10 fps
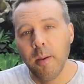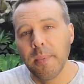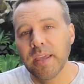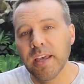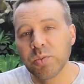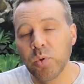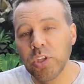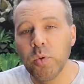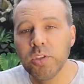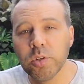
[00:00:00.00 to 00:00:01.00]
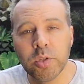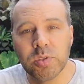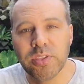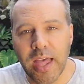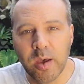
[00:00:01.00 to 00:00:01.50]
Because when you
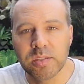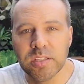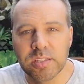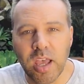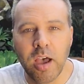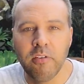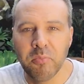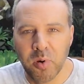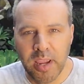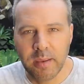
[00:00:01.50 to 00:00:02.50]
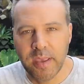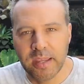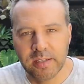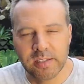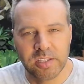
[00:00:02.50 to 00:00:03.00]
introduce thousands of praying
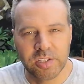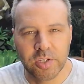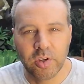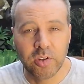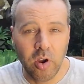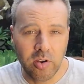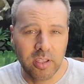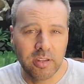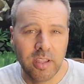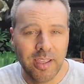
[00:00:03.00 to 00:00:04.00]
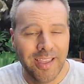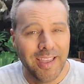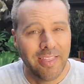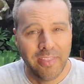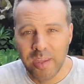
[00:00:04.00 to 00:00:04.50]
mantises to your garden,
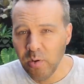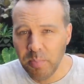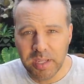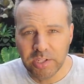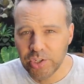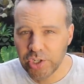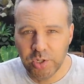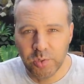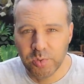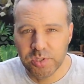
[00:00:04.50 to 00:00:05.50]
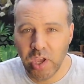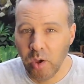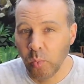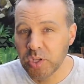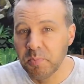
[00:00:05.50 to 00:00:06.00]
they don't pick and choose
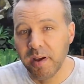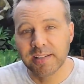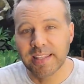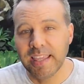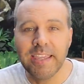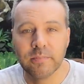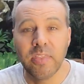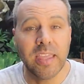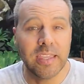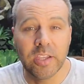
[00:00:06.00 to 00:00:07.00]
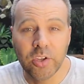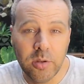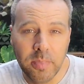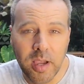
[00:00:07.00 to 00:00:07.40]
on which bugs they eat. They eat good